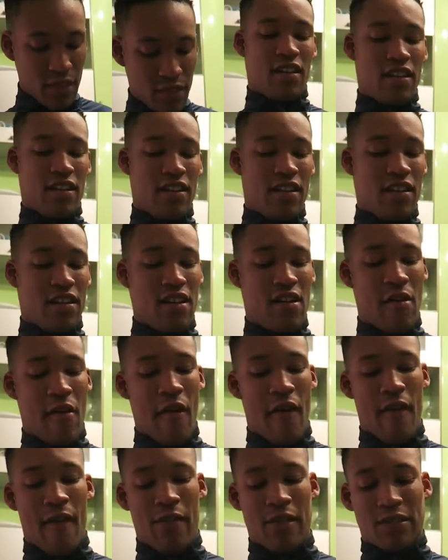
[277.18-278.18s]
And
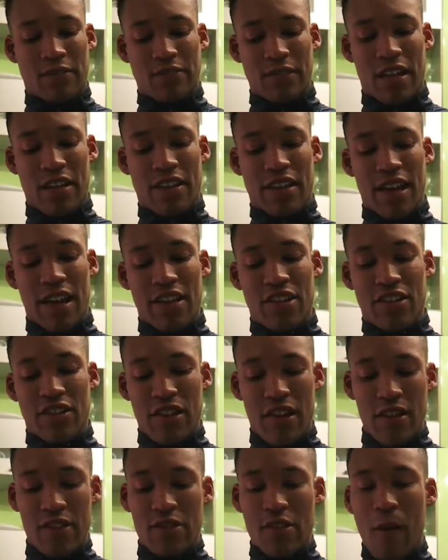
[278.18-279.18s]
I'll catch
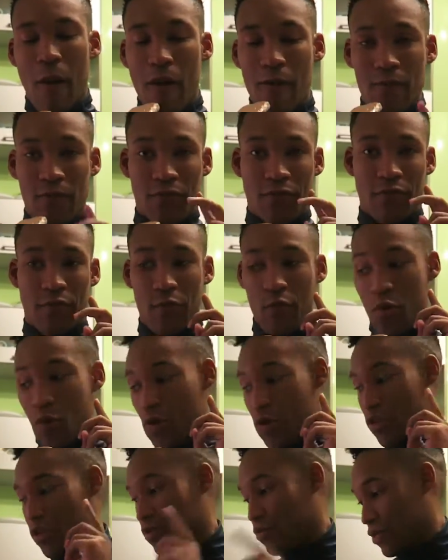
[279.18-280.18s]
you guys
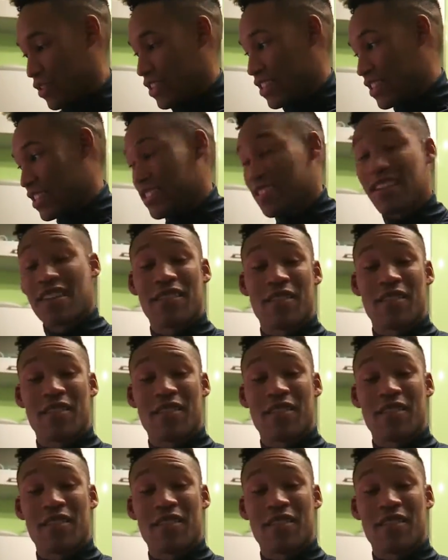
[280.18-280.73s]
for when this is